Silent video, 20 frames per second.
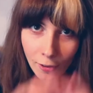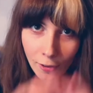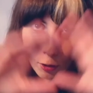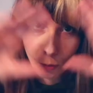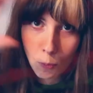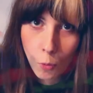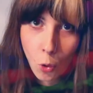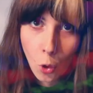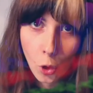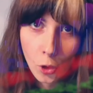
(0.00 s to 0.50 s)

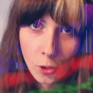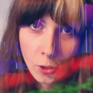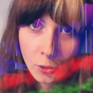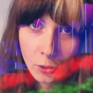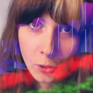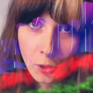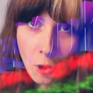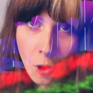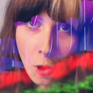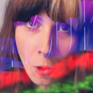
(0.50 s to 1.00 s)
The more you
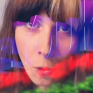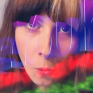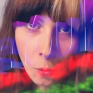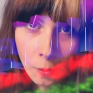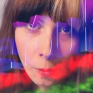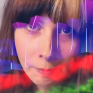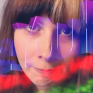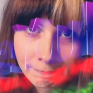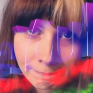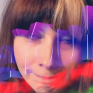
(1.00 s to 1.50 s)

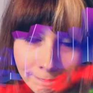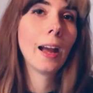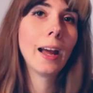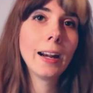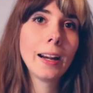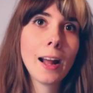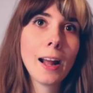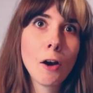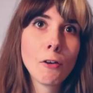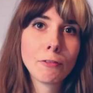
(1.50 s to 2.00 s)
know.
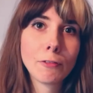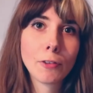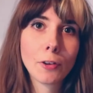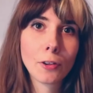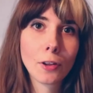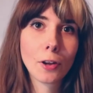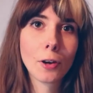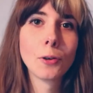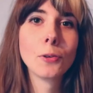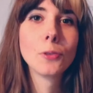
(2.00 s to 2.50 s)
And now for
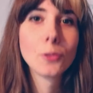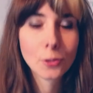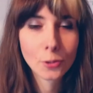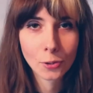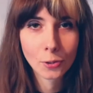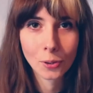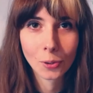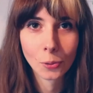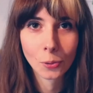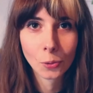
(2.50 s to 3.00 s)

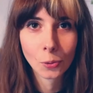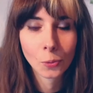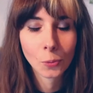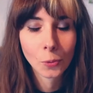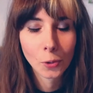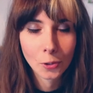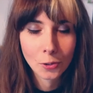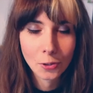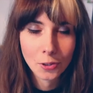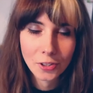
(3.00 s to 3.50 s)
those who
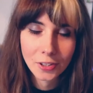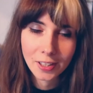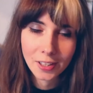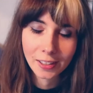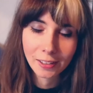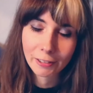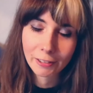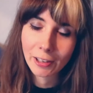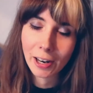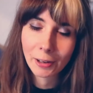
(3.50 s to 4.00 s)
want to
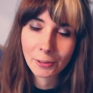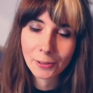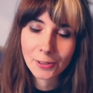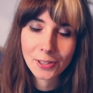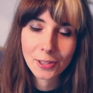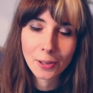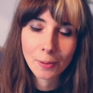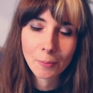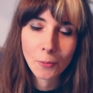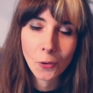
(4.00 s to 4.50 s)
stick around
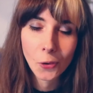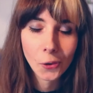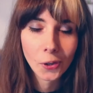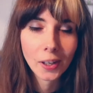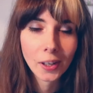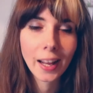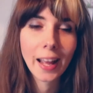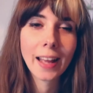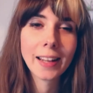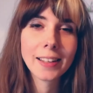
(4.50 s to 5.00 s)
some
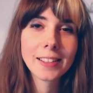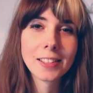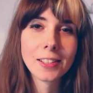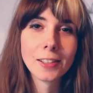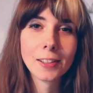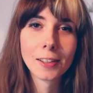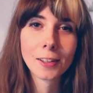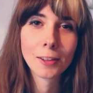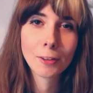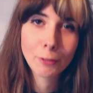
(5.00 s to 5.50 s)
more and
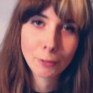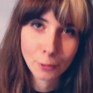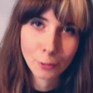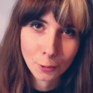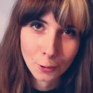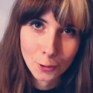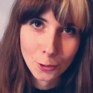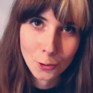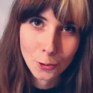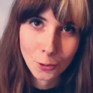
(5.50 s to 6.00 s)
hear the
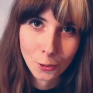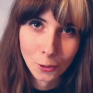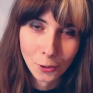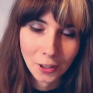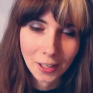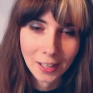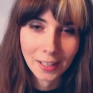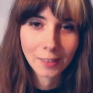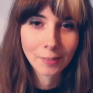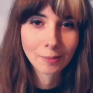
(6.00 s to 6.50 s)
full story.